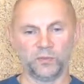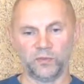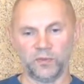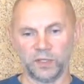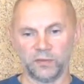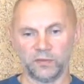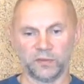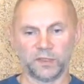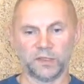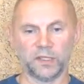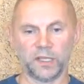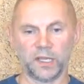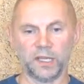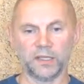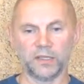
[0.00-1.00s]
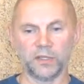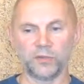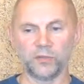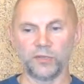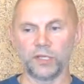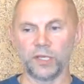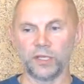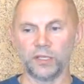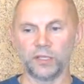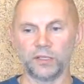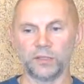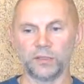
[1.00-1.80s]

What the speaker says: Then some image appears.